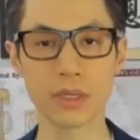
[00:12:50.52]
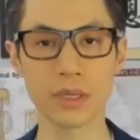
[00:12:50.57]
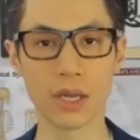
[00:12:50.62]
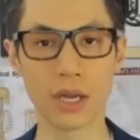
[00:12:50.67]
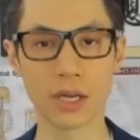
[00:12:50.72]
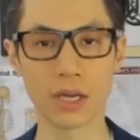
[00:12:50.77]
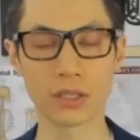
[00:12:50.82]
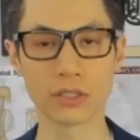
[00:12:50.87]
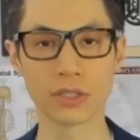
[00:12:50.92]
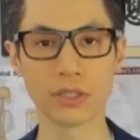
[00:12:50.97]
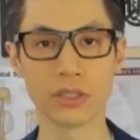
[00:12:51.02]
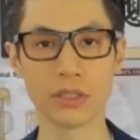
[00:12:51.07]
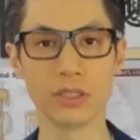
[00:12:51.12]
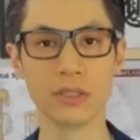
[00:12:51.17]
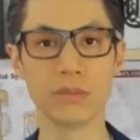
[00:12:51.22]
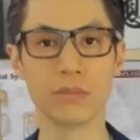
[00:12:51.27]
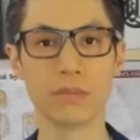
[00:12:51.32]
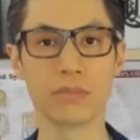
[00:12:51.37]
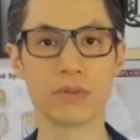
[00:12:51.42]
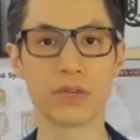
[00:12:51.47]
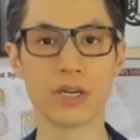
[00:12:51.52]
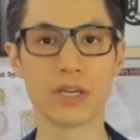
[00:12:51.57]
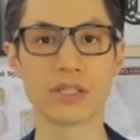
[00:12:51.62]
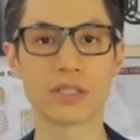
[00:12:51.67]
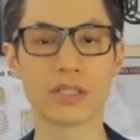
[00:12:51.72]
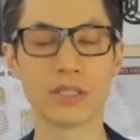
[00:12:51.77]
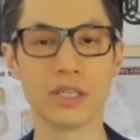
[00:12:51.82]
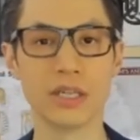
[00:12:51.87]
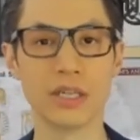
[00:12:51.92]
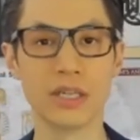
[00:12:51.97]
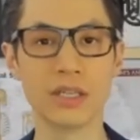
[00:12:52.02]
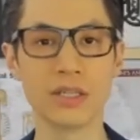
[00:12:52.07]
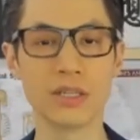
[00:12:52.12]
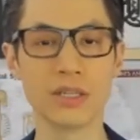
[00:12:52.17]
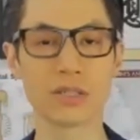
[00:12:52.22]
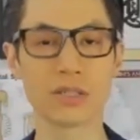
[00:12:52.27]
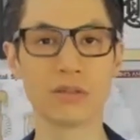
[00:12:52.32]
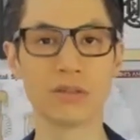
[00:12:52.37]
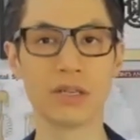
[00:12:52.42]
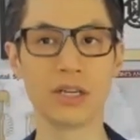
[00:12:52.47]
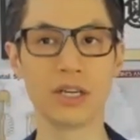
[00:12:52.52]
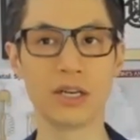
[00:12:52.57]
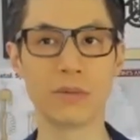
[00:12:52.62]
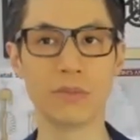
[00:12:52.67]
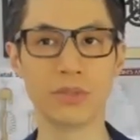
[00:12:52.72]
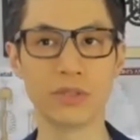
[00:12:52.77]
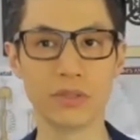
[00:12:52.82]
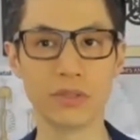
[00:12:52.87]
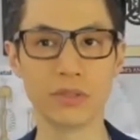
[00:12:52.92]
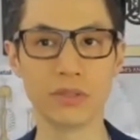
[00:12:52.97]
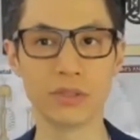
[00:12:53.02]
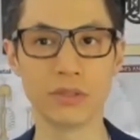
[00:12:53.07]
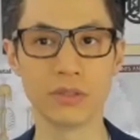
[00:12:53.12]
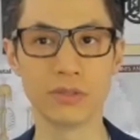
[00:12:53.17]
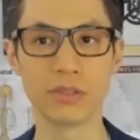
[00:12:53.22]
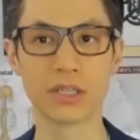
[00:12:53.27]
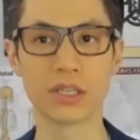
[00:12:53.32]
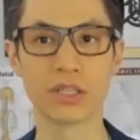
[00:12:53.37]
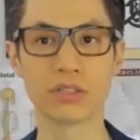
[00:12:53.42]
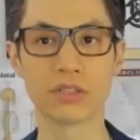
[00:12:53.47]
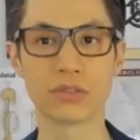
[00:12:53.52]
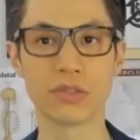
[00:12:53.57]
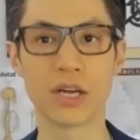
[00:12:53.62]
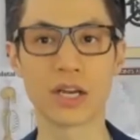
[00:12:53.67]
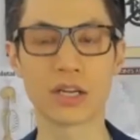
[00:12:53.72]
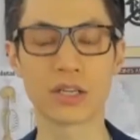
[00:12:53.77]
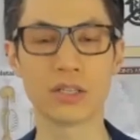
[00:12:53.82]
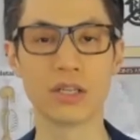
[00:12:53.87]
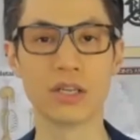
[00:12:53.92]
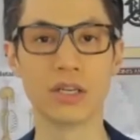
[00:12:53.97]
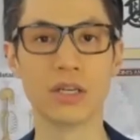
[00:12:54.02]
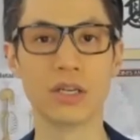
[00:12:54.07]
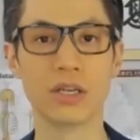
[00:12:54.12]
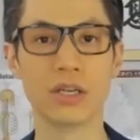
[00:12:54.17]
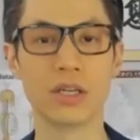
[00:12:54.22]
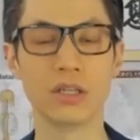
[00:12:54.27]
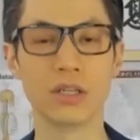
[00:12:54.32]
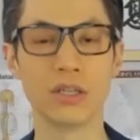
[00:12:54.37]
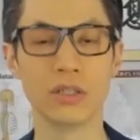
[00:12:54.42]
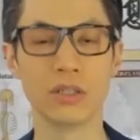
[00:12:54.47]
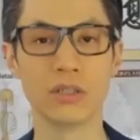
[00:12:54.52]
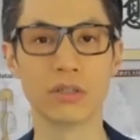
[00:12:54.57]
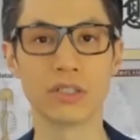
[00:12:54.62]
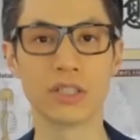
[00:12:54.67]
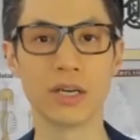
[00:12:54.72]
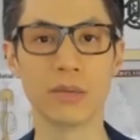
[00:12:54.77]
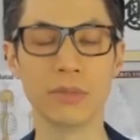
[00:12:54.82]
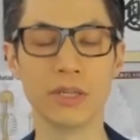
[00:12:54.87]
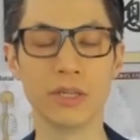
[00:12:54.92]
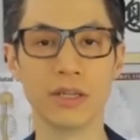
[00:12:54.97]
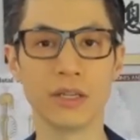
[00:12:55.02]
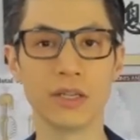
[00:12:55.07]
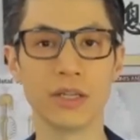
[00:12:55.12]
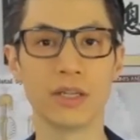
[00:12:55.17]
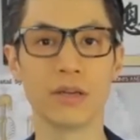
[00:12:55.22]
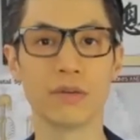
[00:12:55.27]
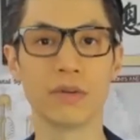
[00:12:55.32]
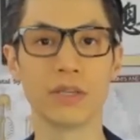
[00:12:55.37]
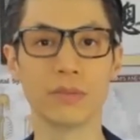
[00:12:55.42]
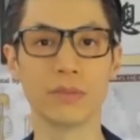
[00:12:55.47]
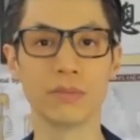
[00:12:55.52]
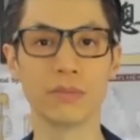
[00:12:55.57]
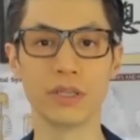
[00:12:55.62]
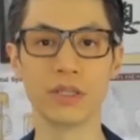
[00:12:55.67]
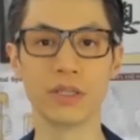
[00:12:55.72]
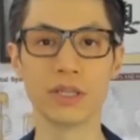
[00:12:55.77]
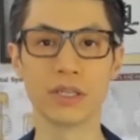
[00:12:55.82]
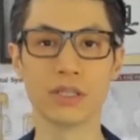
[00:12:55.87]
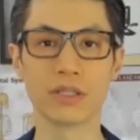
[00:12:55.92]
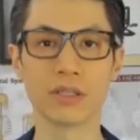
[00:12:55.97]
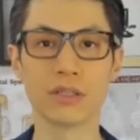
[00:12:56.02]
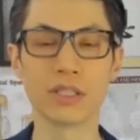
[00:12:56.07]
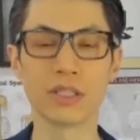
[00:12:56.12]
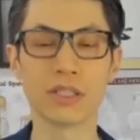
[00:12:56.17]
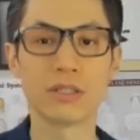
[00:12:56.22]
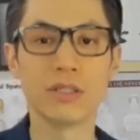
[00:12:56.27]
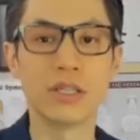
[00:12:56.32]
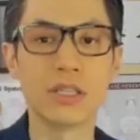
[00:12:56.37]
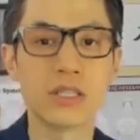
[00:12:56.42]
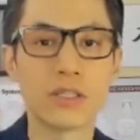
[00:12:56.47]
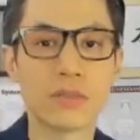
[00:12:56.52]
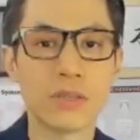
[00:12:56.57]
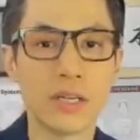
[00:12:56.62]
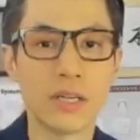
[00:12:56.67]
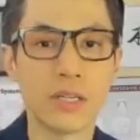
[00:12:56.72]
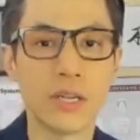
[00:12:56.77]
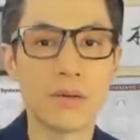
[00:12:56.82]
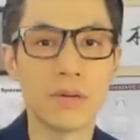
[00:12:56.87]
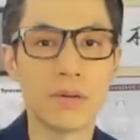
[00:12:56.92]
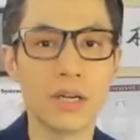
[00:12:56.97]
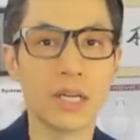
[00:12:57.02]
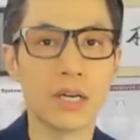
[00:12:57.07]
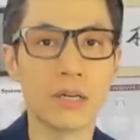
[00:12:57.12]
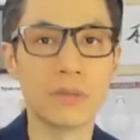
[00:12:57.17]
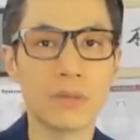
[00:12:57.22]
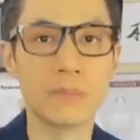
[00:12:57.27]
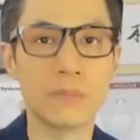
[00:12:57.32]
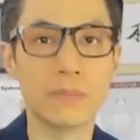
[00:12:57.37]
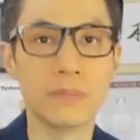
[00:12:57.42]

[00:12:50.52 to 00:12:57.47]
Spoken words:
actually press in, so it helps you to contract your tummy when you breathe in. So let's try that right now.